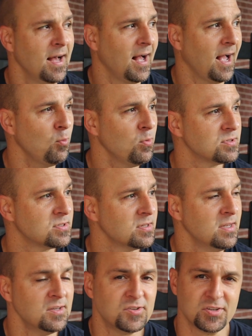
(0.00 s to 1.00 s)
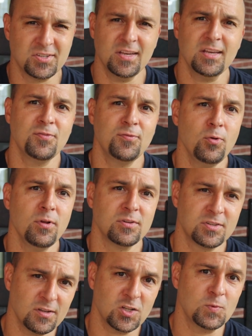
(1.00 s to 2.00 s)
I was successful and
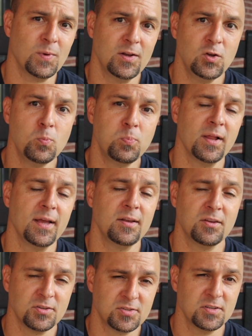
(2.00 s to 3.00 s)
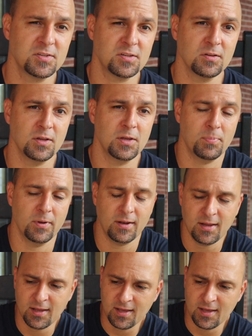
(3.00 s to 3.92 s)
stuck to my new plan consistently, but